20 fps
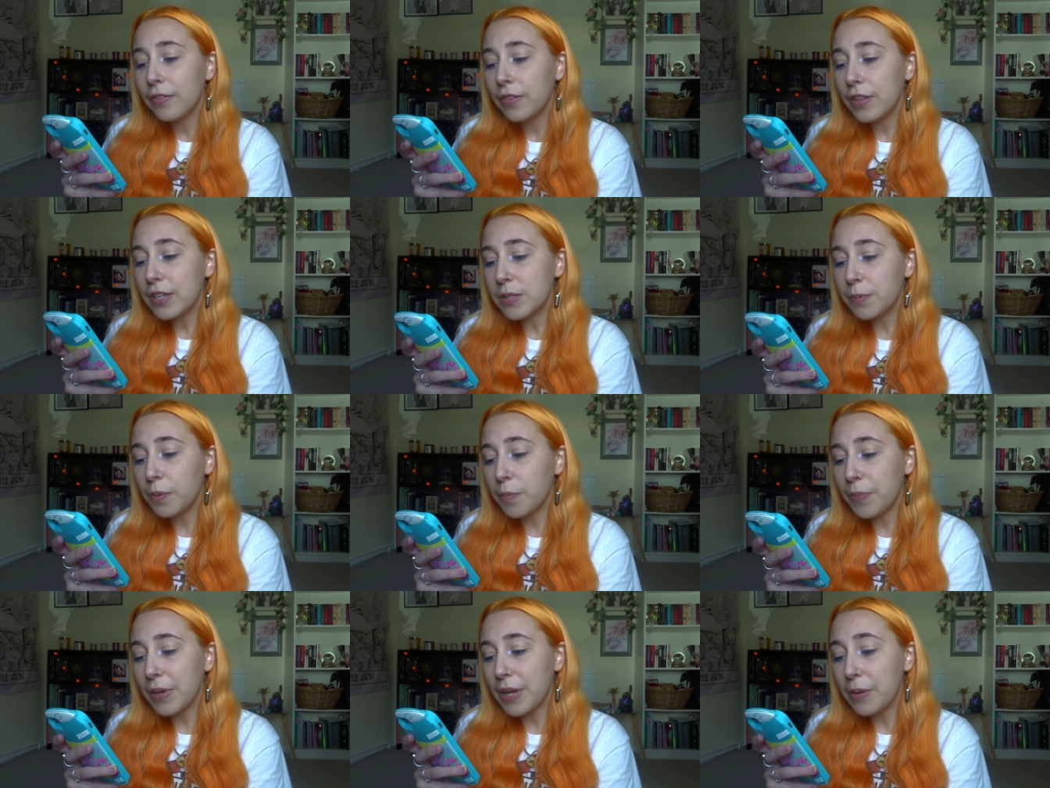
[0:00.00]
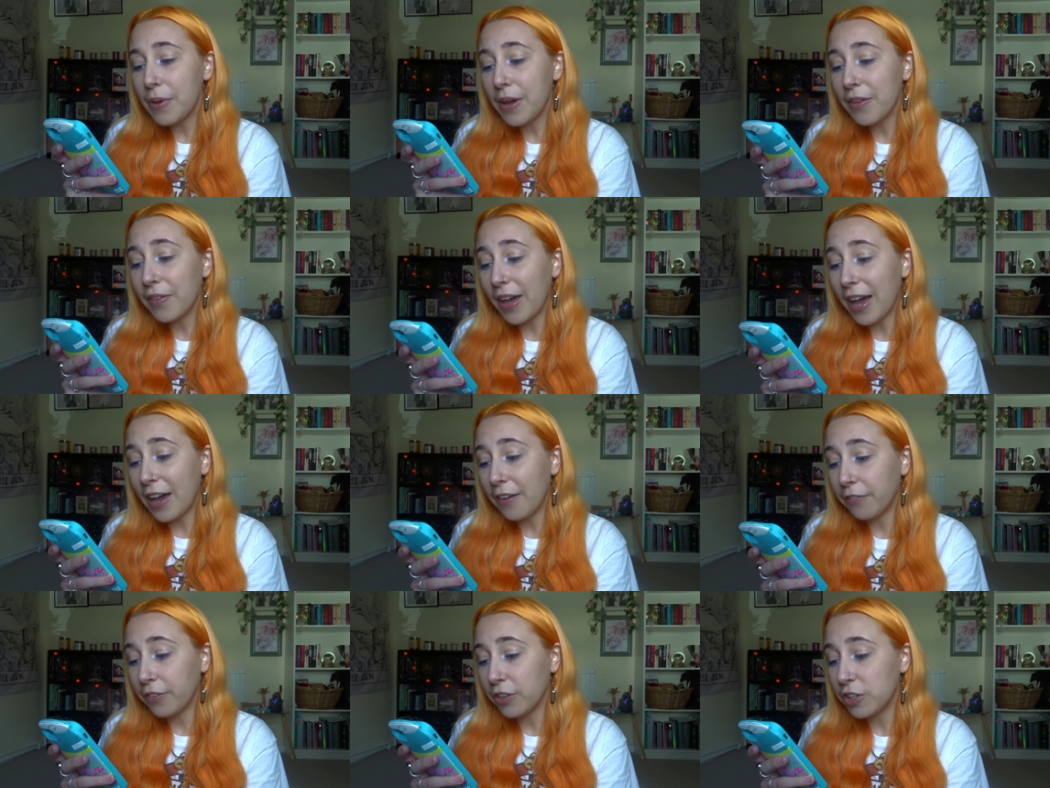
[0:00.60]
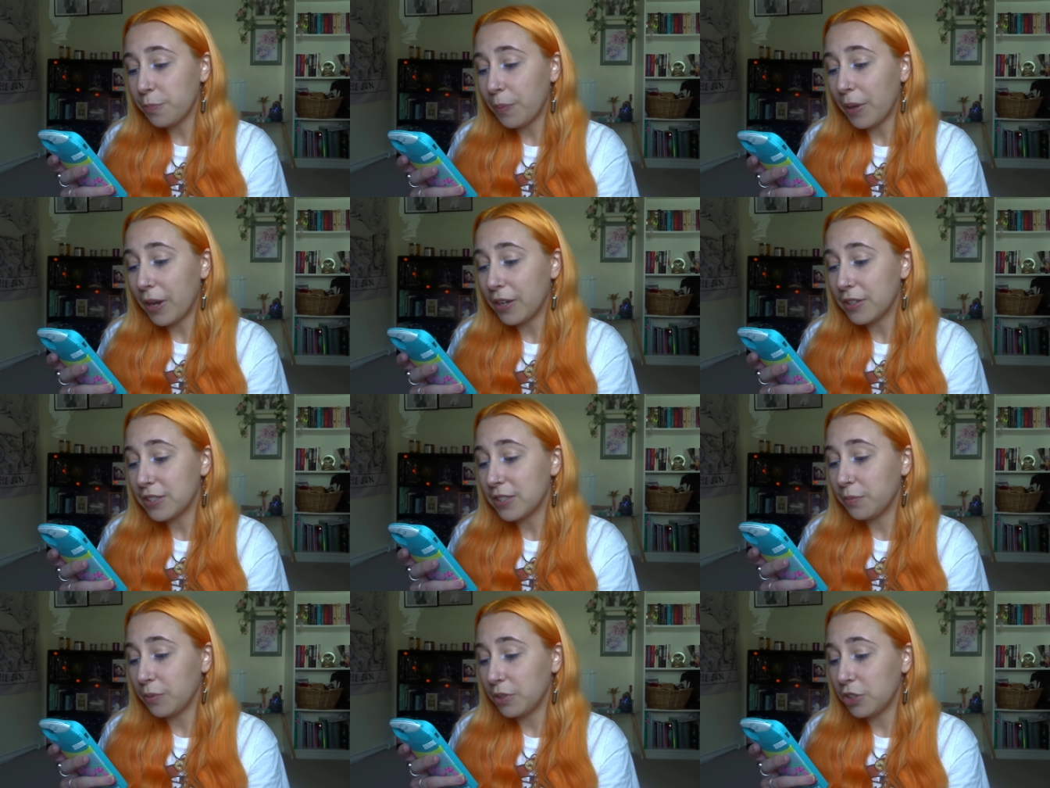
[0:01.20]
This would be where the average
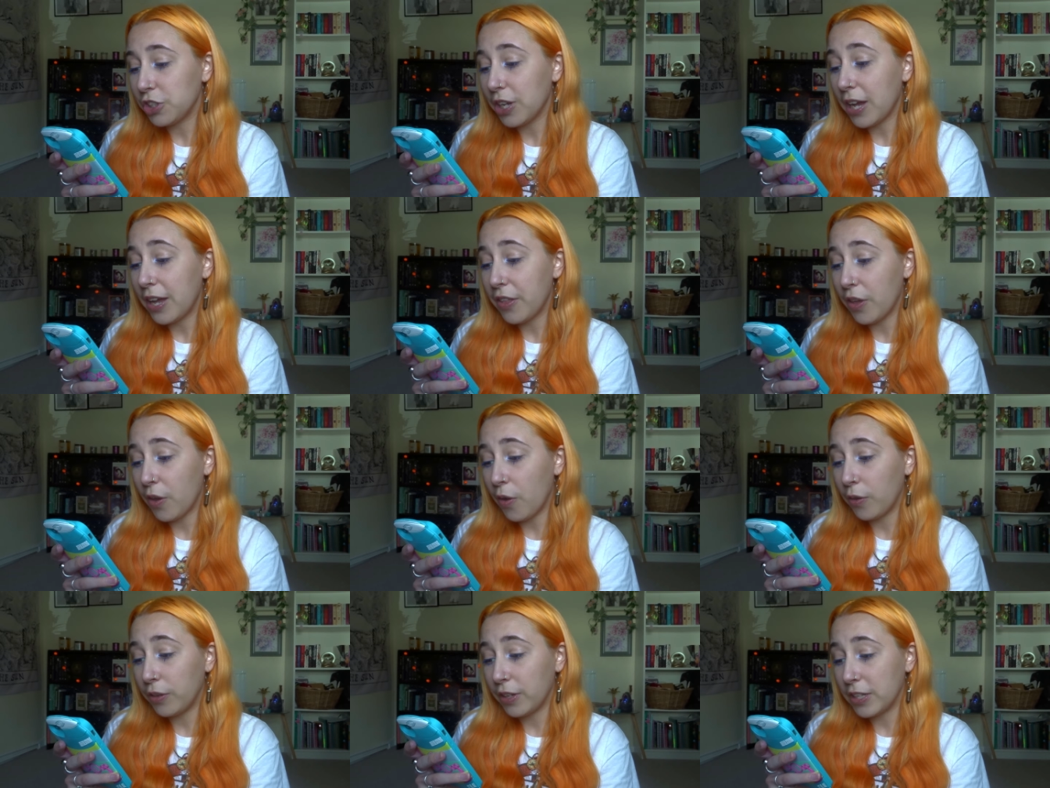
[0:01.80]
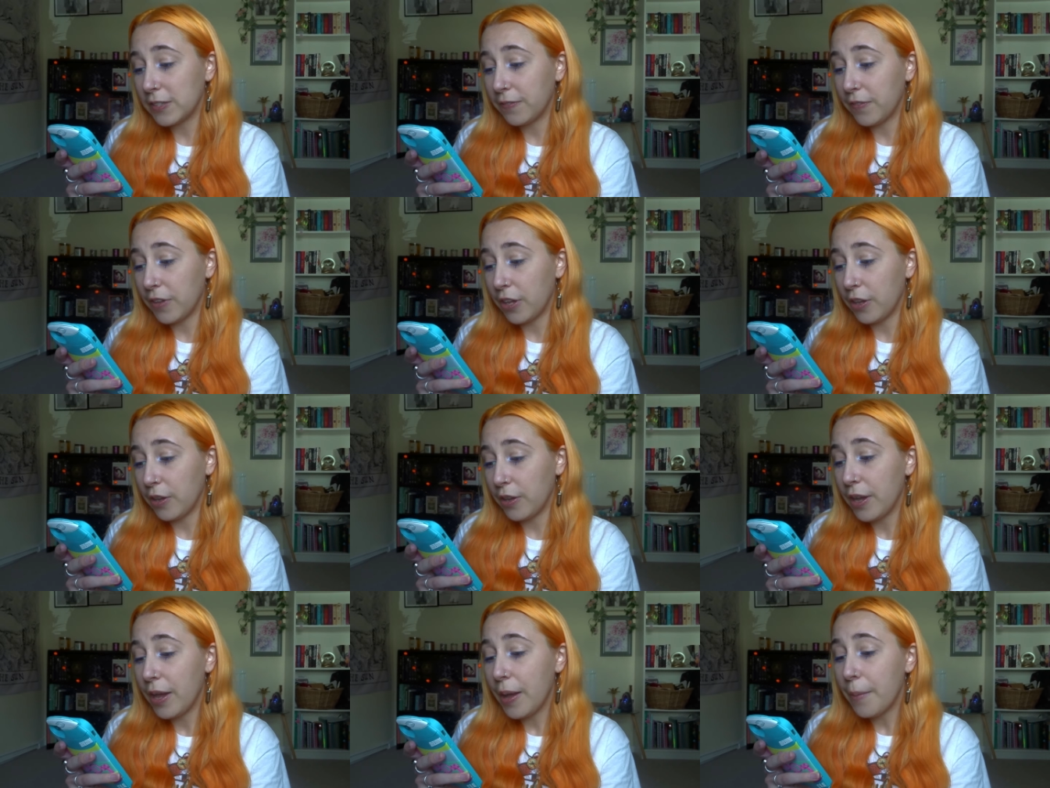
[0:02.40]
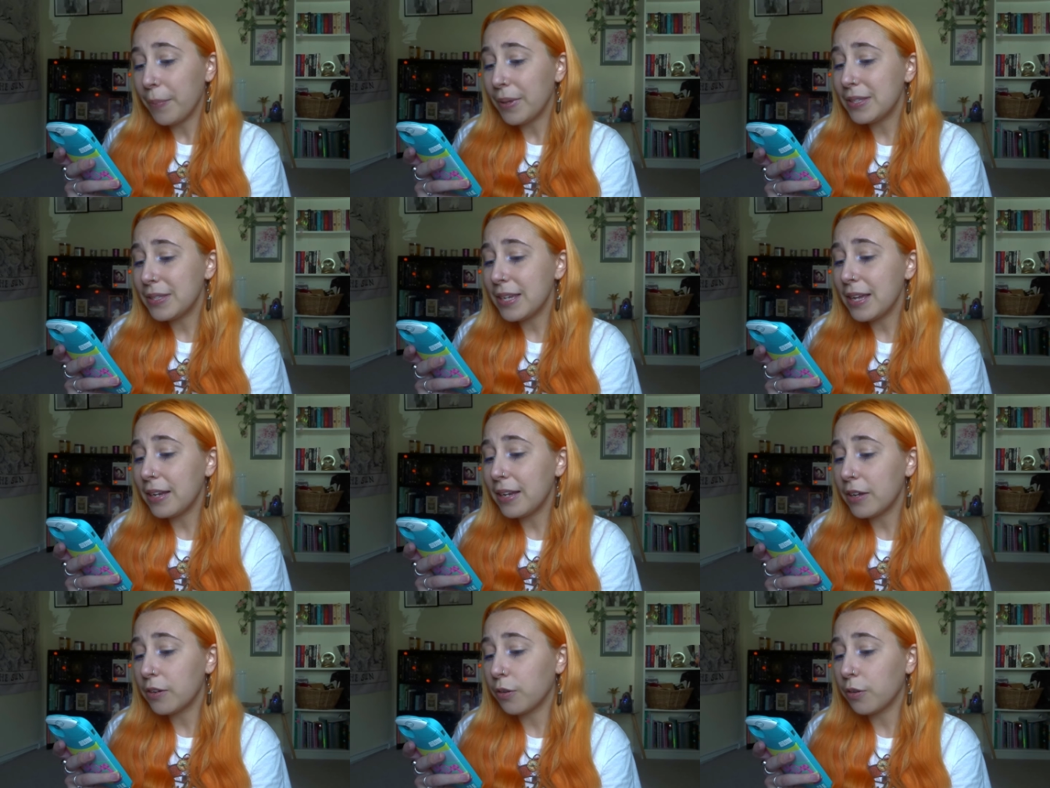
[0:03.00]
person would share their honest view, but
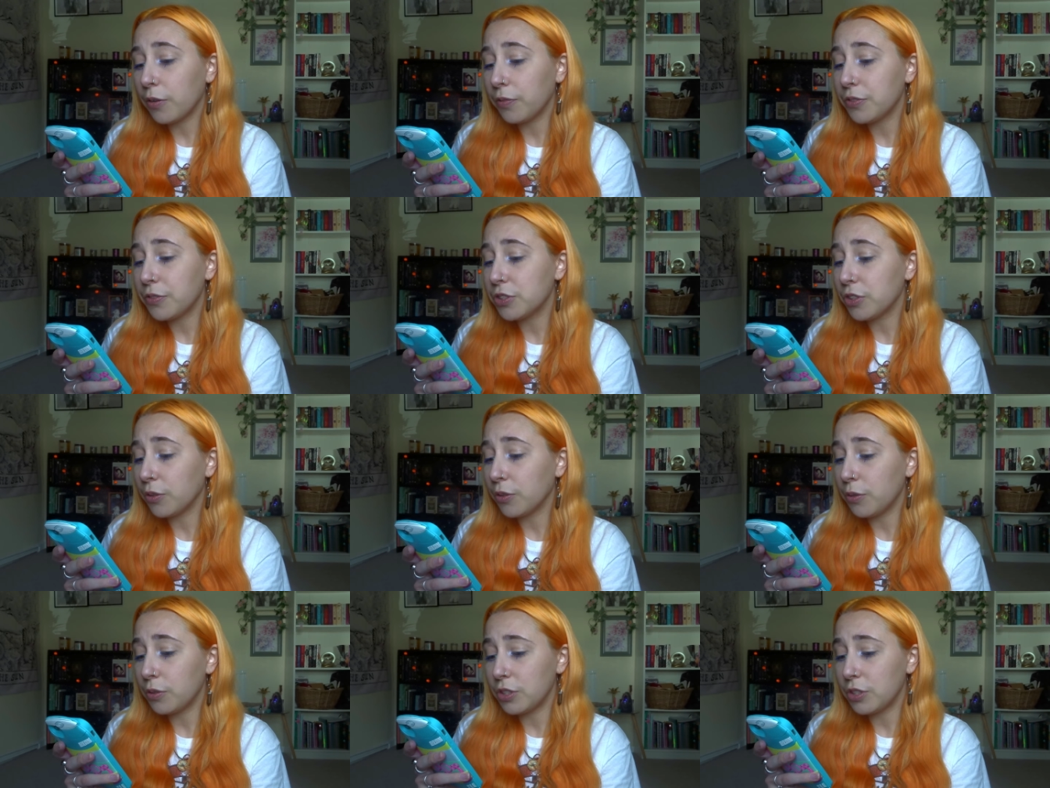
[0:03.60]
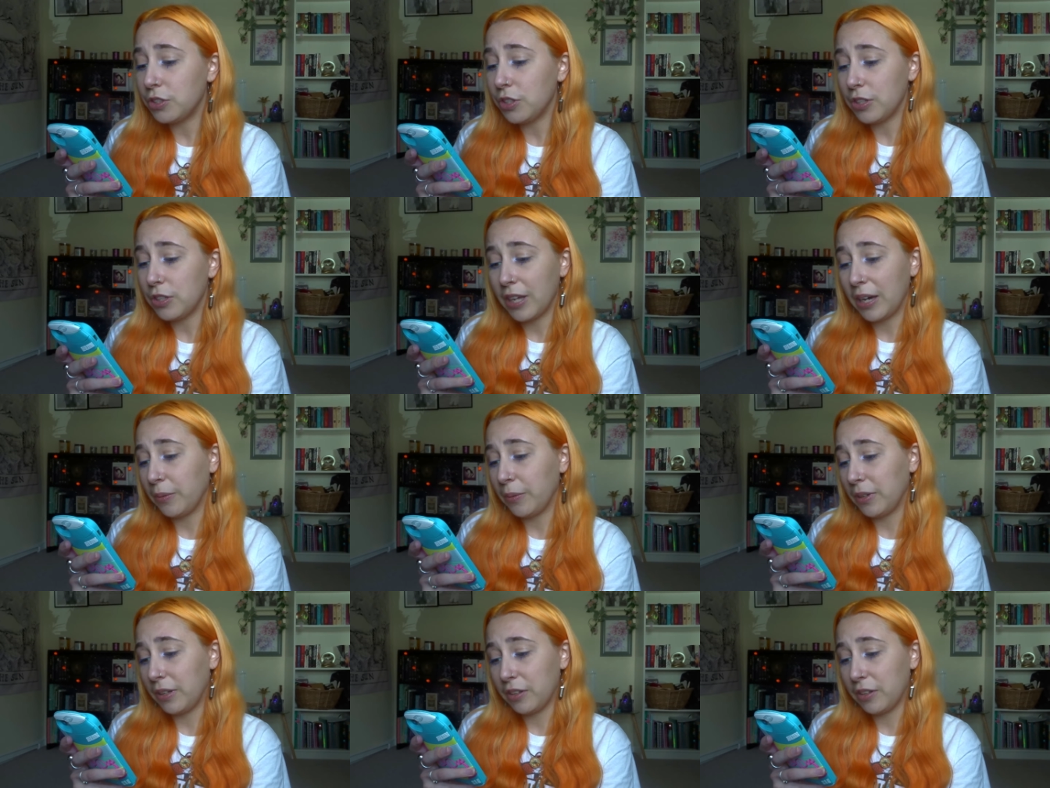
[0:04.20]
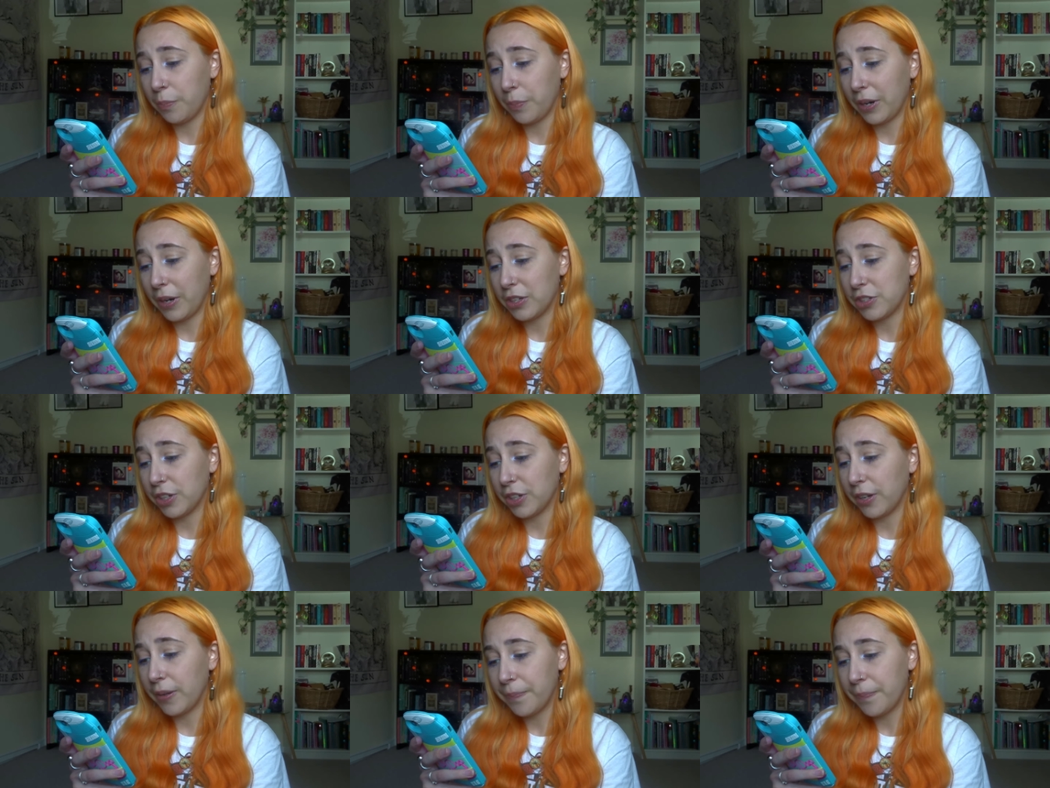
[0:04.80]
Delia Croft struggled to do that when under
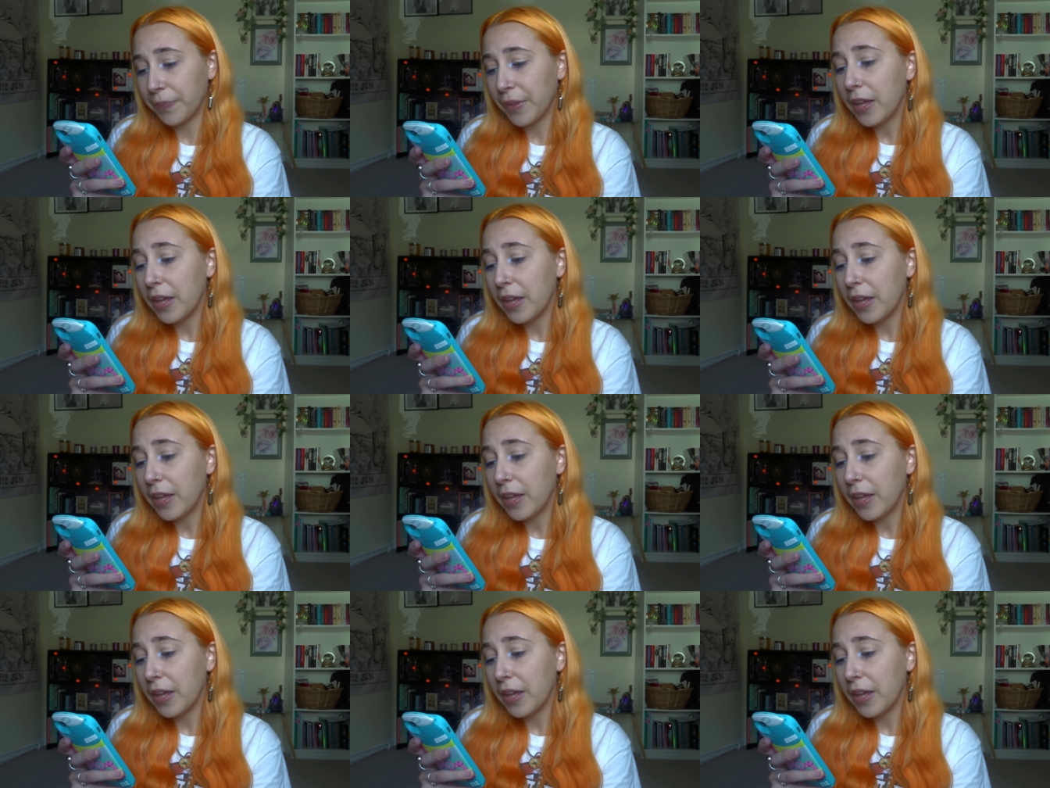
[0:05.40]
pressure.